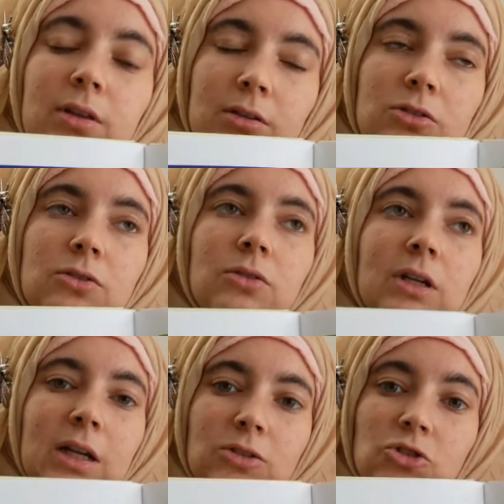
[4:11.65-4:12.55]
the
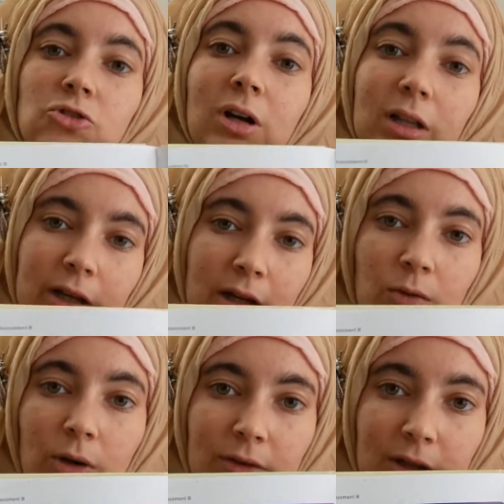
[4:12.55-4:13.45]
student is struggling
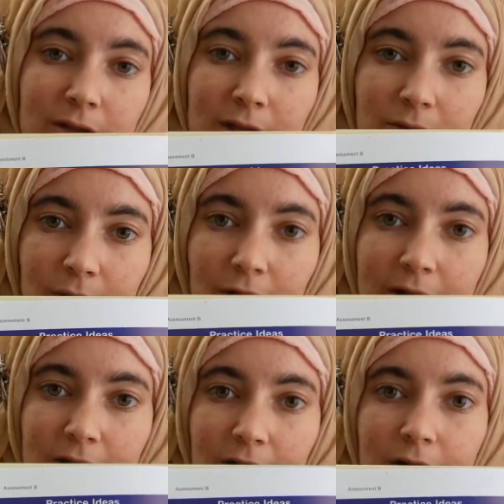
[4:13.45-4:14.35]
in one of the assessment
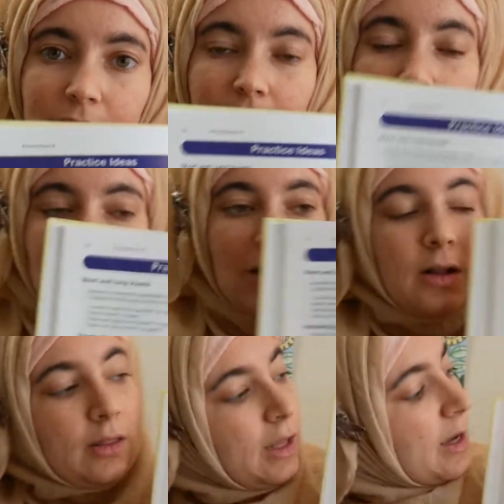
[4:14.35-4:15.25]
criteria,
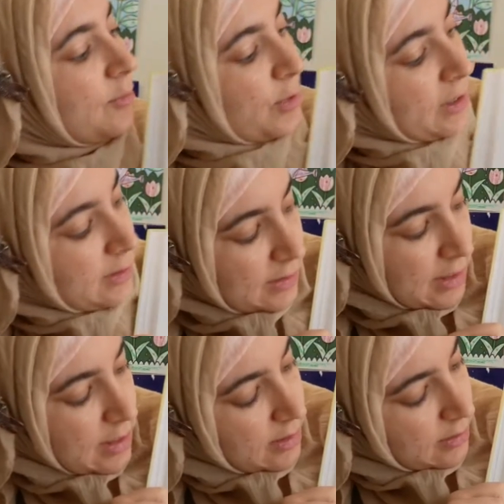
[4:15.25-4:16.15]
they have practice
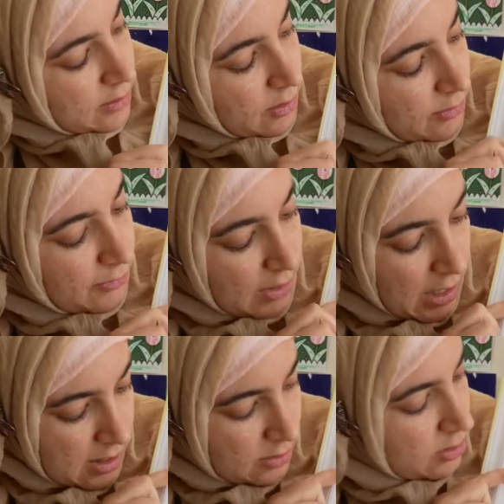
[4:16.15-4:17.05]
ideas. So for
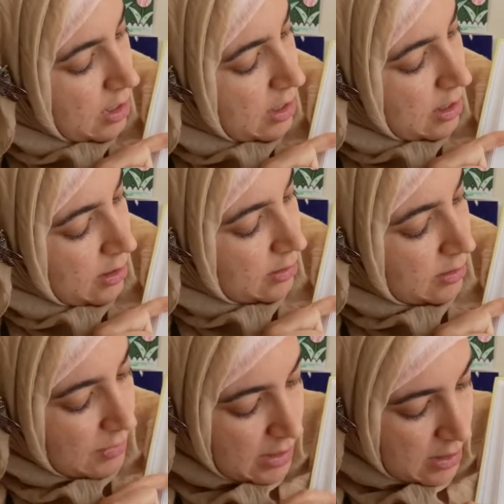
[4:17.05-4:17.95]
handwriting,
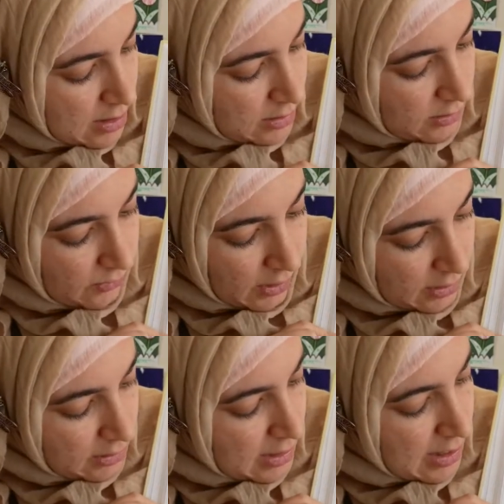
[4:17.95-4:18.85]
some ideas,
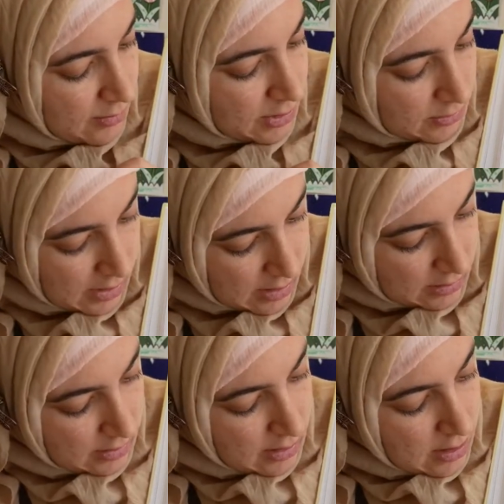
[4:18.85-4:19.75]
phonograms, some
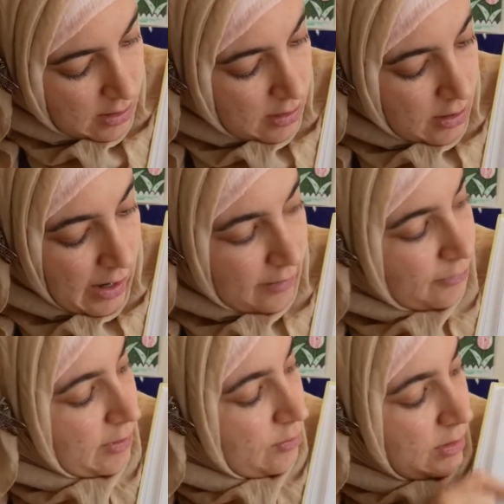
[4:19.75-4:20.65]
ideas, high
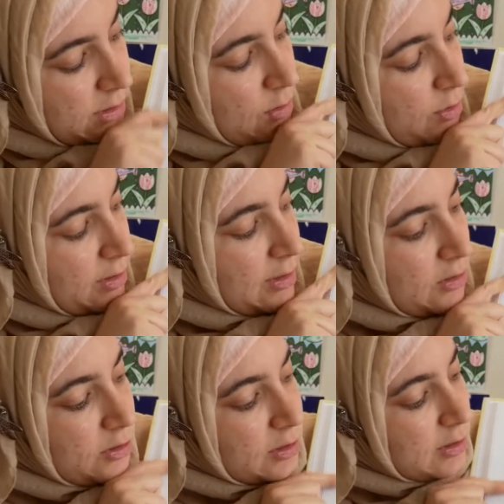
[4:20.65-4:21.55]
frequency words,
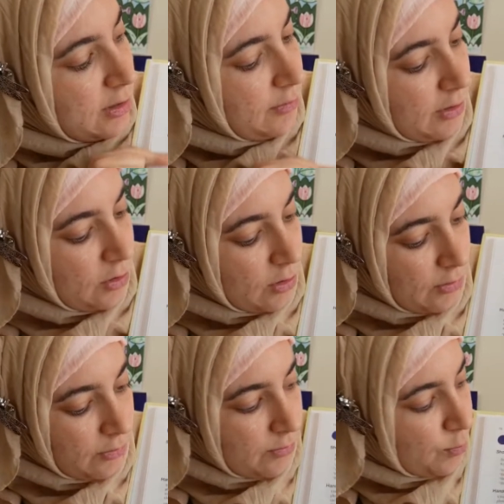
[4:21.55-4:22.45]
like just stuff that you
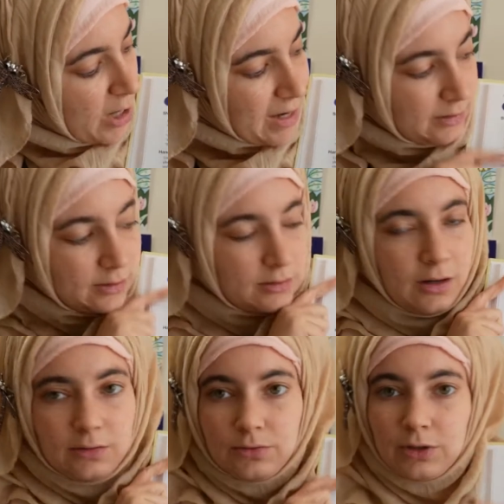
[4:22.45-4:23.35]
can practice
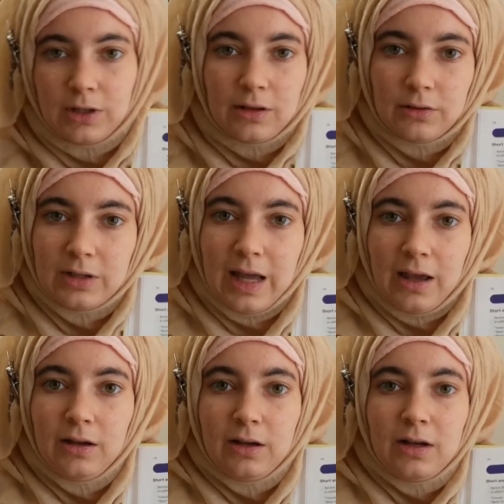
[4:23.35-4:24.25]
on for another
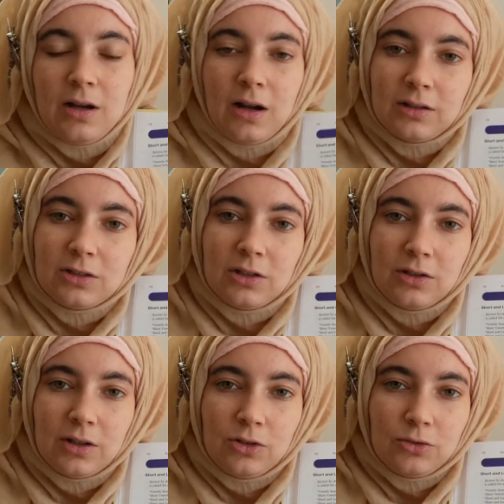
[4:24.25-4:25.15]
day
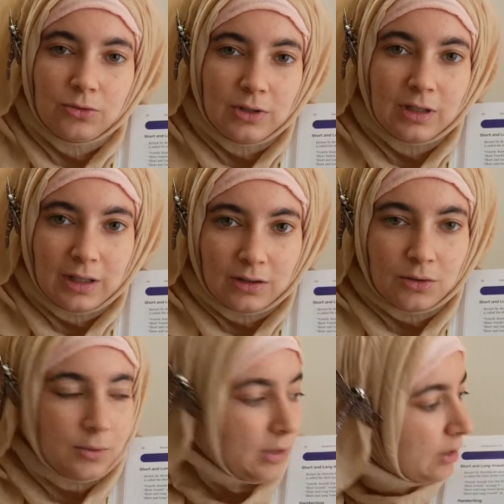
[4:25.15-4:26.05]
until you feel like
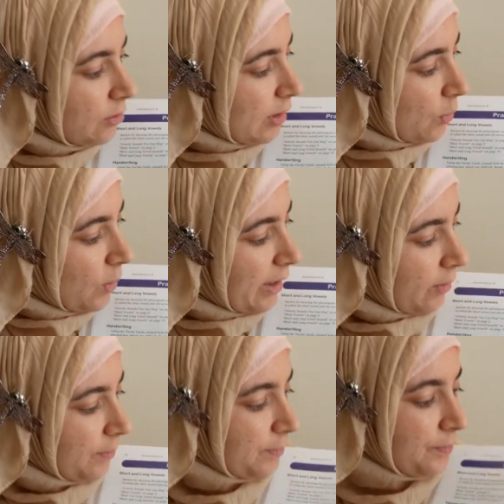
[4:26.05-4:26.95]
they're really doing well.